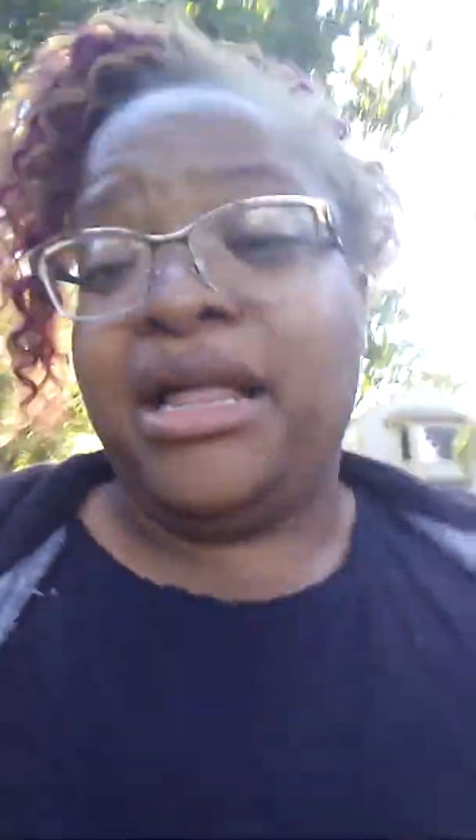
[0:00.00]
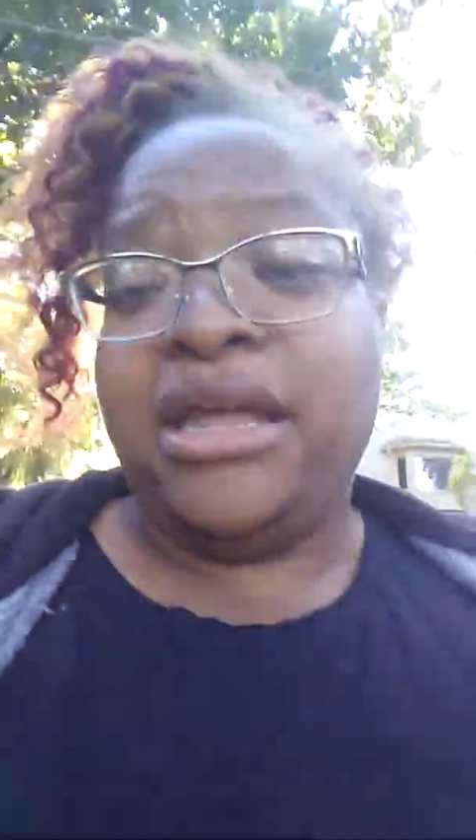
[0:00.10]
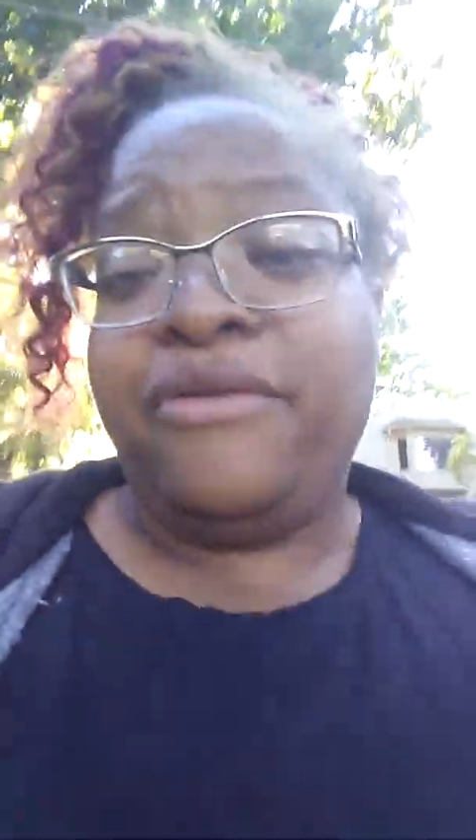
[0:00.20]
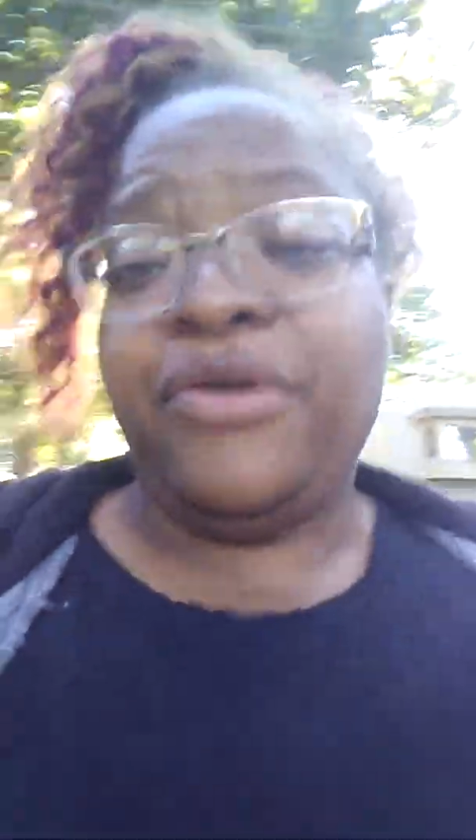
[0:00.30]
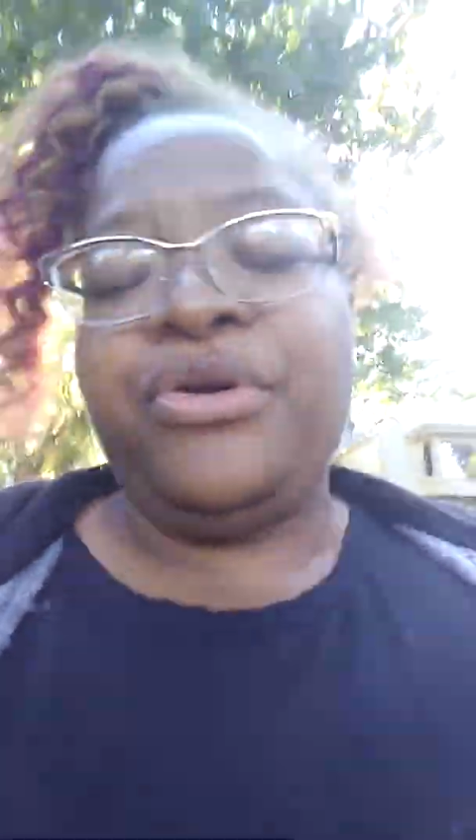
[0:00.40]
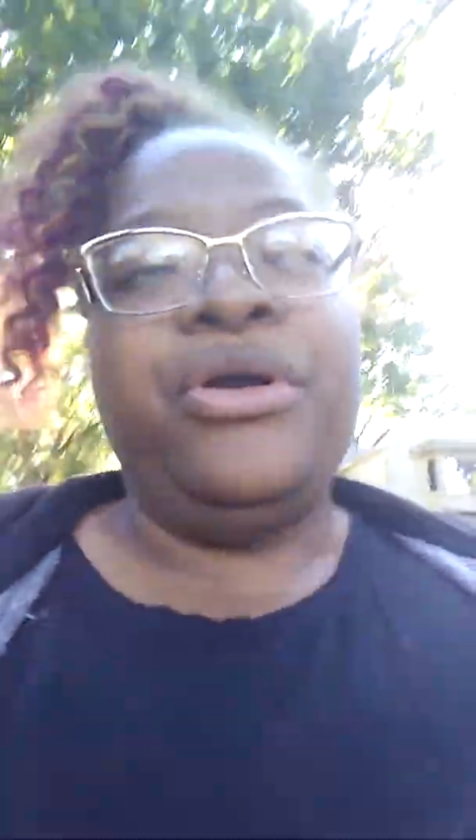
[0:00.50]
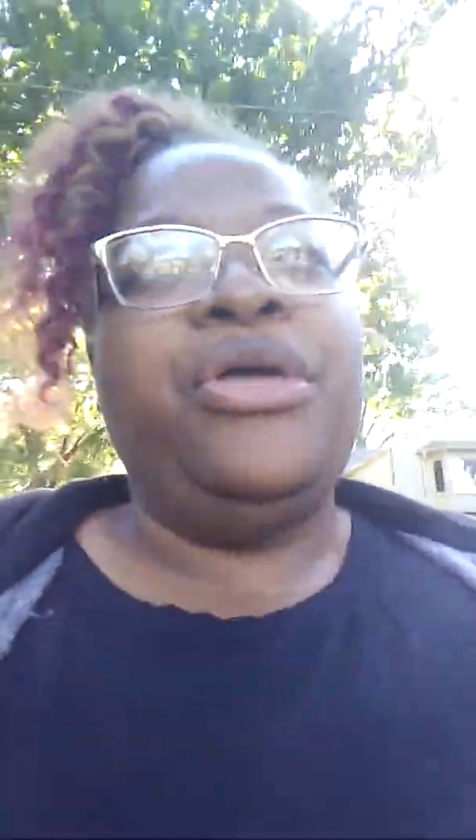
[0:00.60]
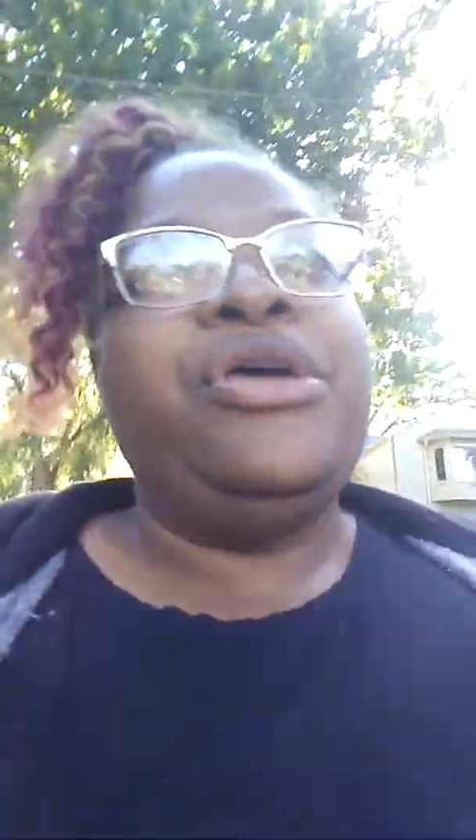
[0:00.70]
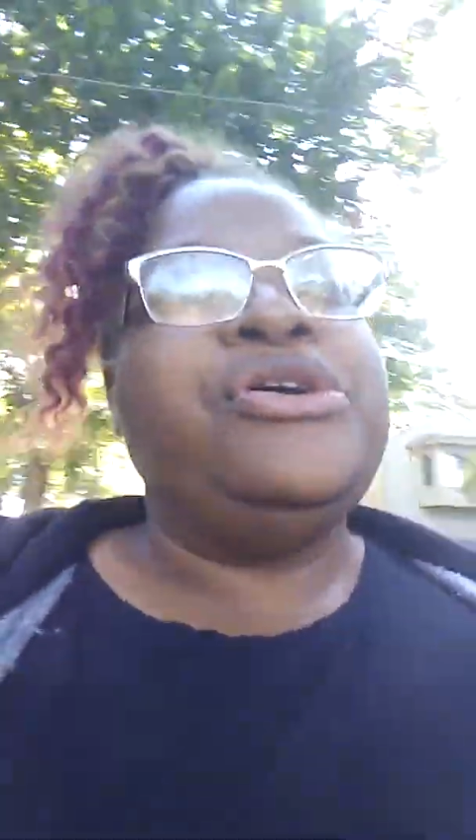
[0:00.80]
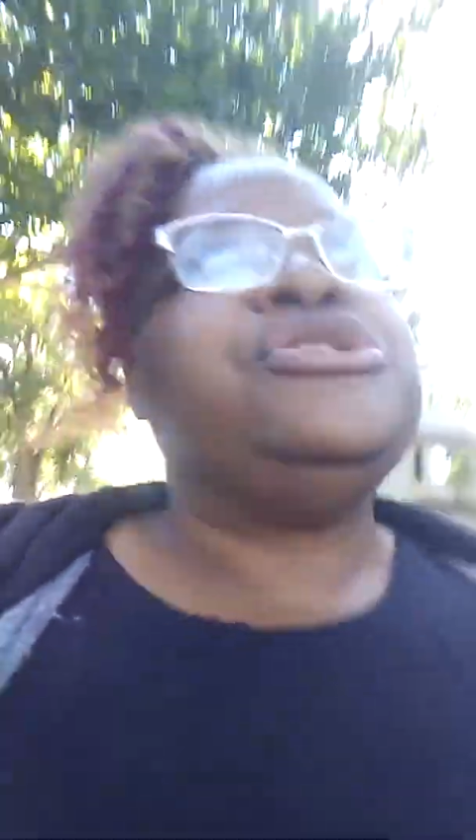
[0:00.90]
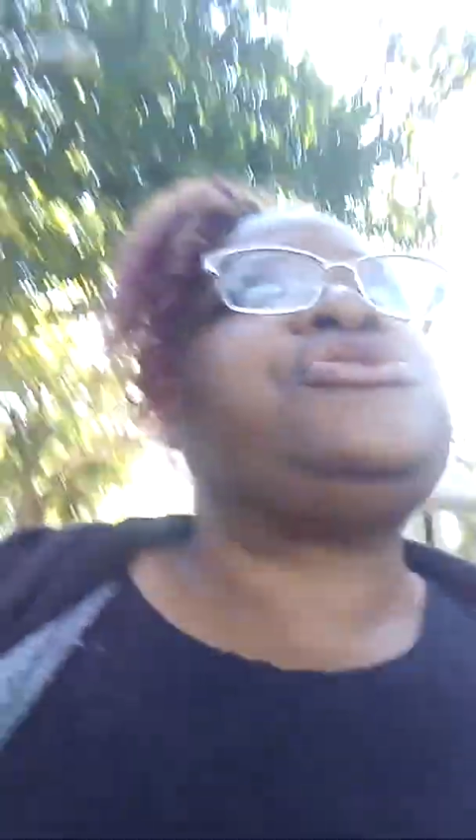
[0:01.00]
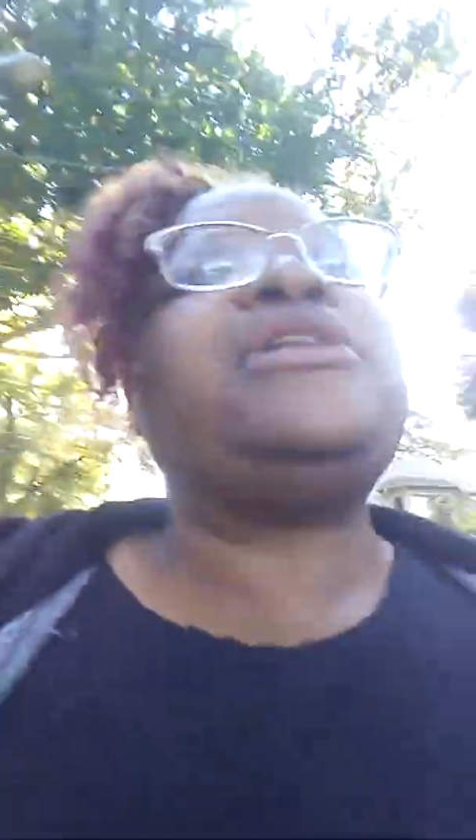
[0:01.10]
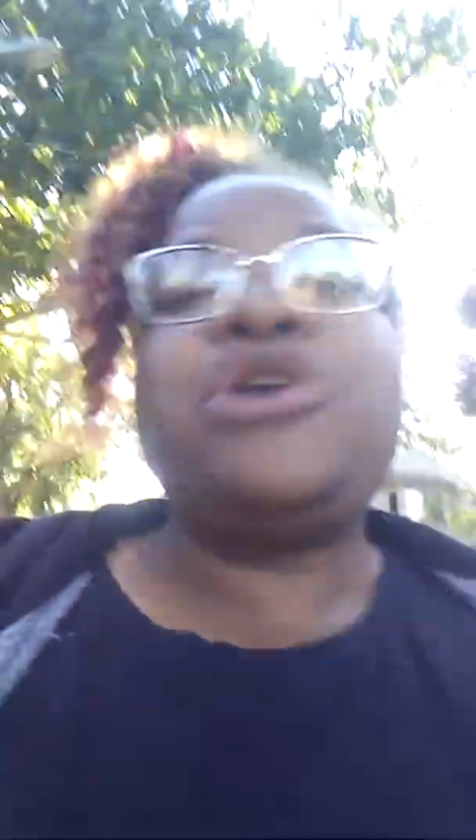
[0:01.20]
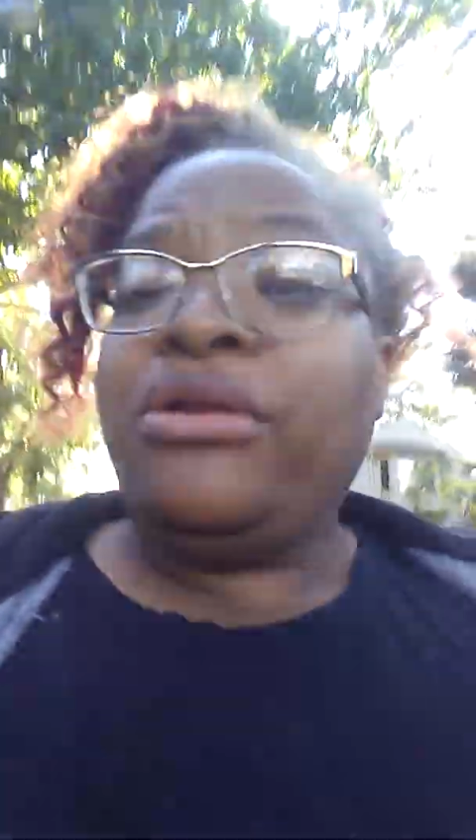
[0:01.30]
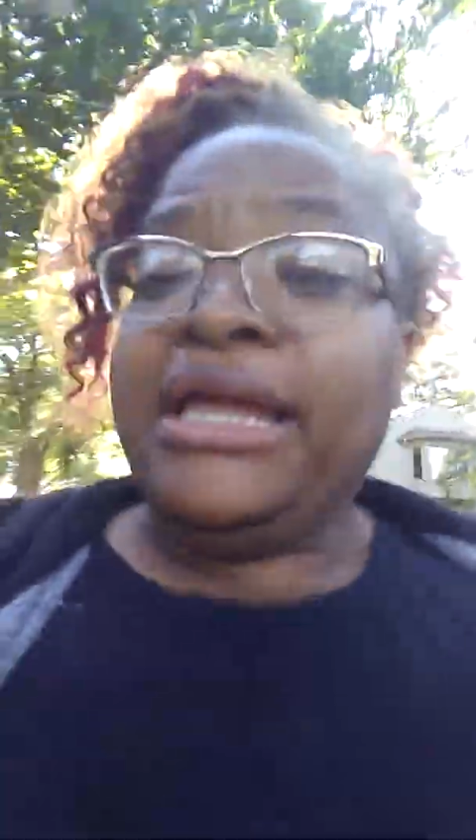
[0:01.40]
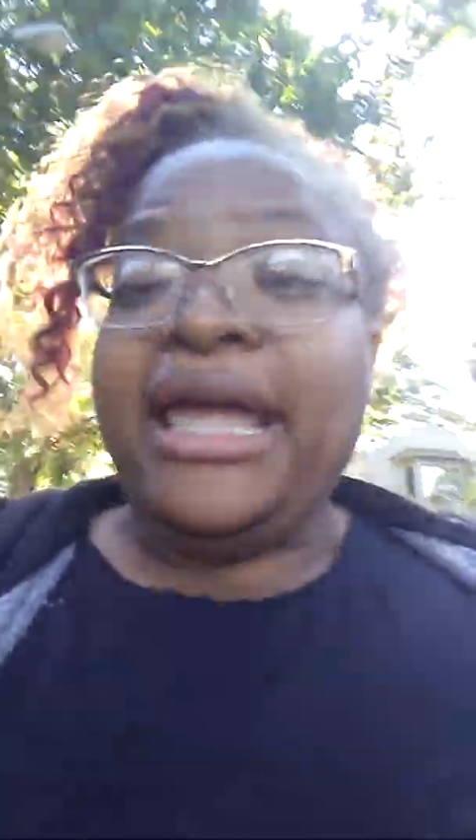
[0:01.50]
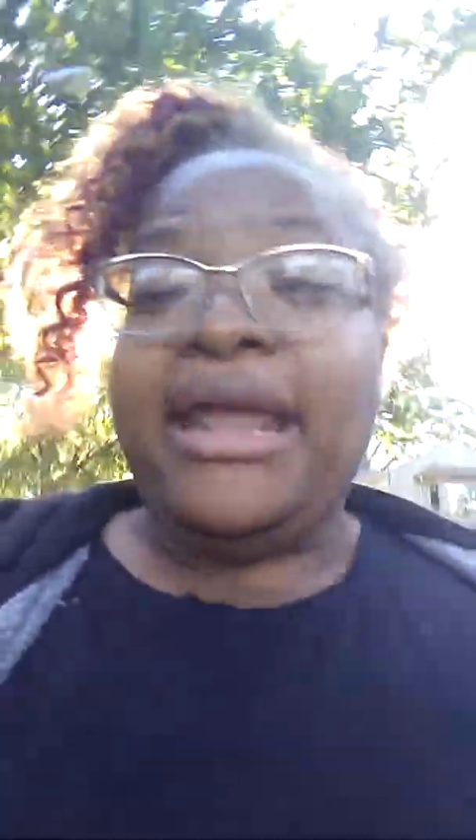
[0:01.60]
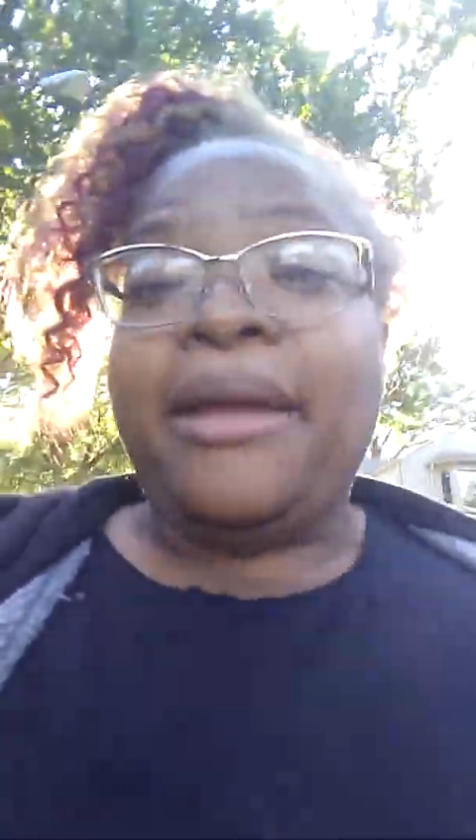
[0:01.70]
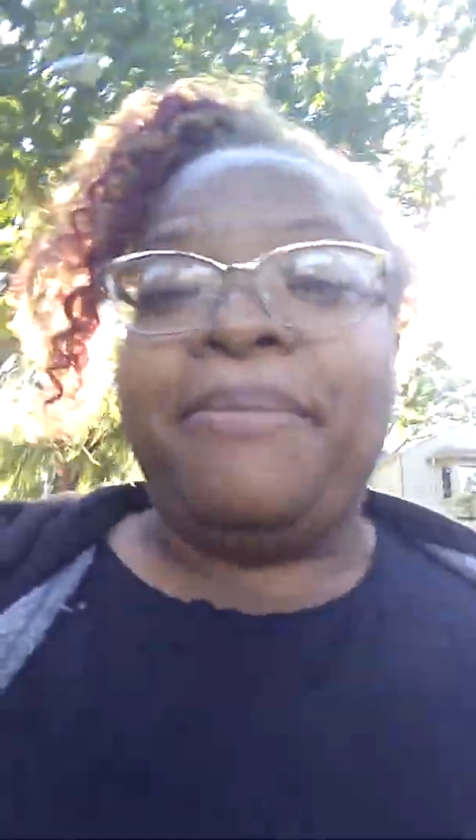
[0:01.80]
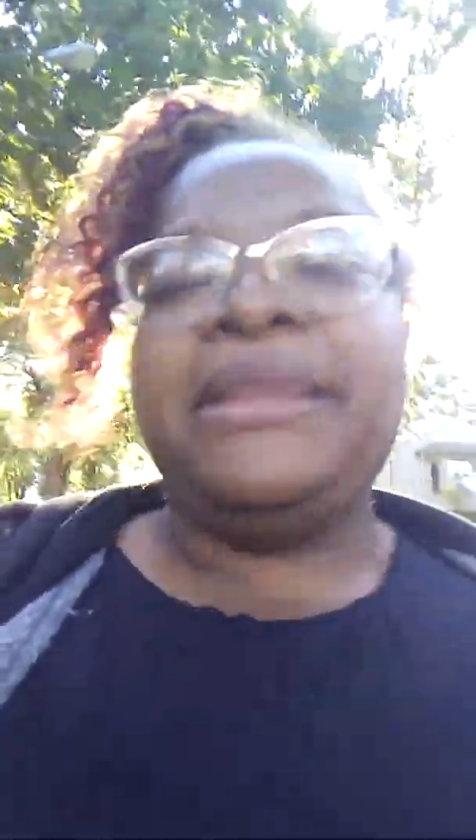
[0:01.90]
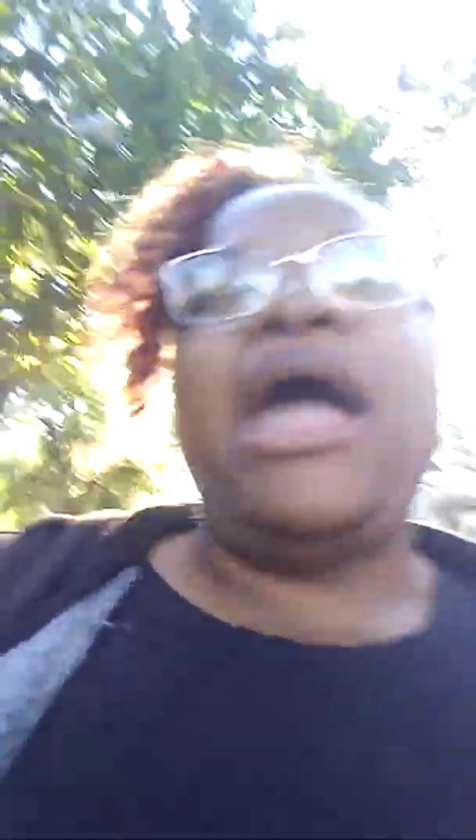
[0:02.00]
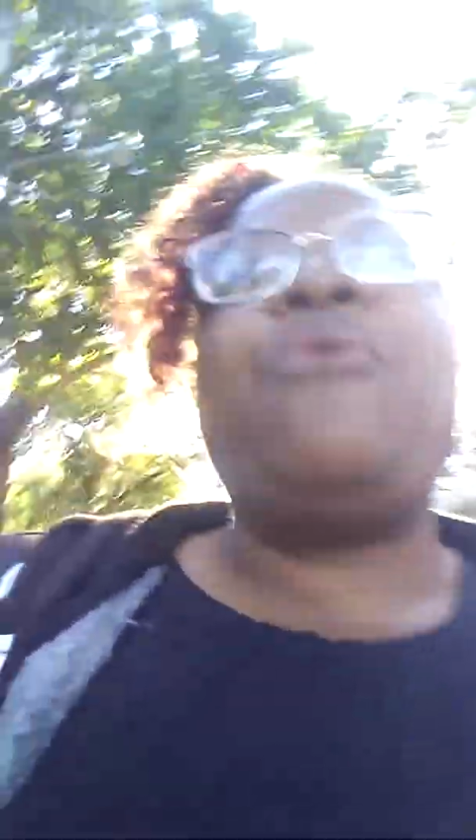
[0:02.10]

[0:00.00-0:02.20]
Glover so I totally get it, but